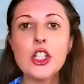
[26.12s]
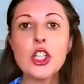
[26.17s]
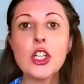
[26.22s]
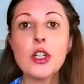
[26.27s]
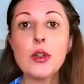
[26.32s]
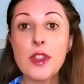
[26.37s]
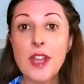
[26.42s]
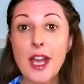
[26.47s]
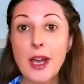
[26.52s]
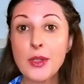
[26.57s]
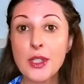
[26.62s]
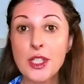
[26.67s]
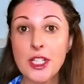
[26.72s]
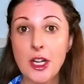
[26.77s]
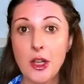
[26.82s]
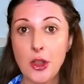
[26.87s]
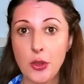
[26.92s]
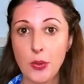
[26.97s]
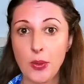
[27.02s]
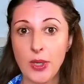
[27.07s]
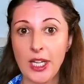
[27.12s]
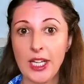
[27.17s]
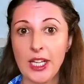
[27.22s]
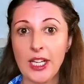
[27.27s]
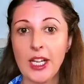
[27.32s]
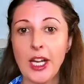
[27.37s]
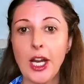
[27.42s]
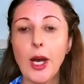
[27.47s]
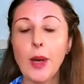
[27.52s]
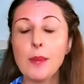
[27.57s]
2003,
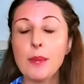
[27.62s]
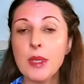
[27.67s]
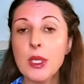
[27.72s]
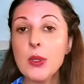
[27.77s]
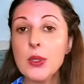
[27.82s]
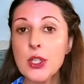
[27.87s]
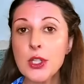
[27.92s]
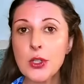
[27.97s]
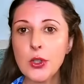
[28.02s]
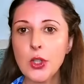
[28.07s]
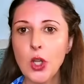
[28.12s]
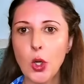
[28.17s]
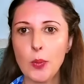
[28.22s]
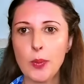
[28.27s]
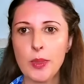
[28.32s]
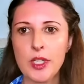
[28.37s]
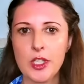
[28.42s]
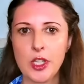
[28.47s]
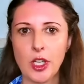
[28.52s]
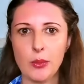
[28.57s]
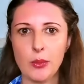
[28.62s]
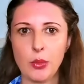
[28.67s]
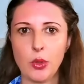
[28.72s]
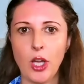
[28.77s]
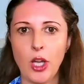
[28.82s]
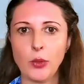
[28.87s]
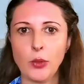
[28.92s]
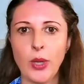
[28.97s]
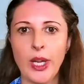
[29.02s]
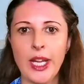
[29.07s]
a musical opened on
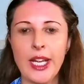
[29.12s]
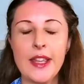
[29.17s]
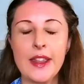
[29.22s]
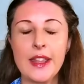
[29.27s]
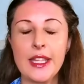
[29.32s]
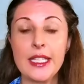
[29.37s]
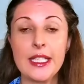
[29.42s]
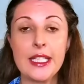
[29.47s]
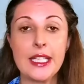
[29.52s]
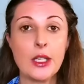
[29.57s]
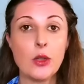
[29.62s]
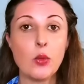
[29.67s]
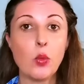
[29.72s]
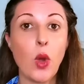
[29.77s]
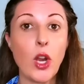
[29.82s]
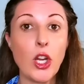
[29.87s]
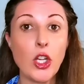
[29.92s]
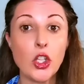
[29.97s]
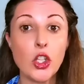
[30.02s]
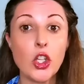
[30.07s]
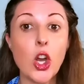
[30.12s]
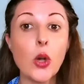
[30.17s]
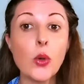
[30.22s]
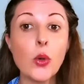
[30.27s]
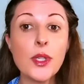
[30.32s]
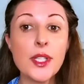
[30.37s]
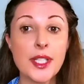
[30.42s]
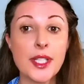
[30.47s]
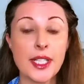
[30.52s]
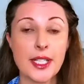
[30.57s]
Broadway that did what no
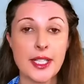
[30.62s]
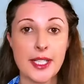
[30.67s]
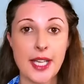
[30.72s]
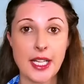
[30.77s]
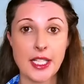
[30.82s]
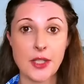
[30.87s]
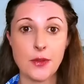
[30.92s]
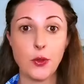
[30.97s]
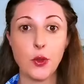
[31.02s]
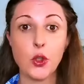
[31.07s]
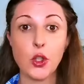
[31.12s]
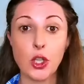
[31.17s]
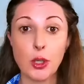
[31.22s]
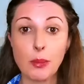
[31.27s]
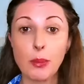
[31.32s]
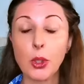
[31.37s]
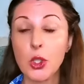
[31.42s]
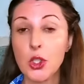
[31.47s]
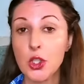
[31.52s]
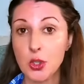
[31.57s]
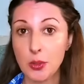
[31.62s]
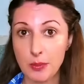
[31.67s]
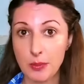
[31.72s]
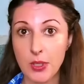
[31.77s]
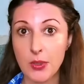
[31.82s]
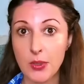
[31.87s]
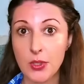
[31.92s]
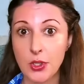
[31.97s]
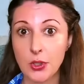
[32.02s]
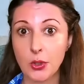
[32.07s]
successful commercial
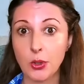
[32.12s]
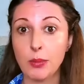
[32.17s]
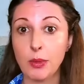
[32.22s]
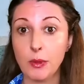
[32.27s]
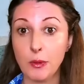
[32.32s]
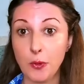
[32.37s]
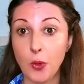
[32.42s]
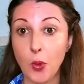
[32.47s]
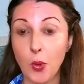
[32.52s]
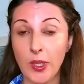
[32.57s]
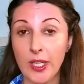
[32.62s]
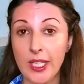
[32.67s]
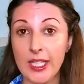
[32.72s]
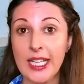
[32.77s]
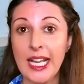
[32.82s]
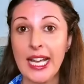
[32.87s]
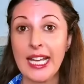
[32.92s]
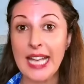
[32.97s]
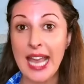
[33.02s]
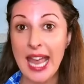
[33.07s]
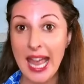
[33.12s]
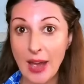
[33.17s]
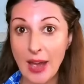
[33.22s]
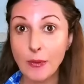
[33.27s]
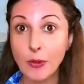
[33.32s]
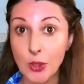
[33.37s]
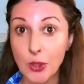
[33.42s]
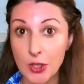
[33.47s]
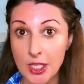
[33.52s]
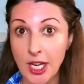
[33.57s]
musical before it had
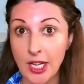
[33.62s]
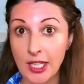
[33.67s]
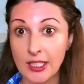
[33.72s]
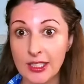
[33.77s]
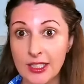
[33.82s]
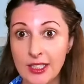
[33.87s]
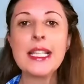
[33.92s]
ever done,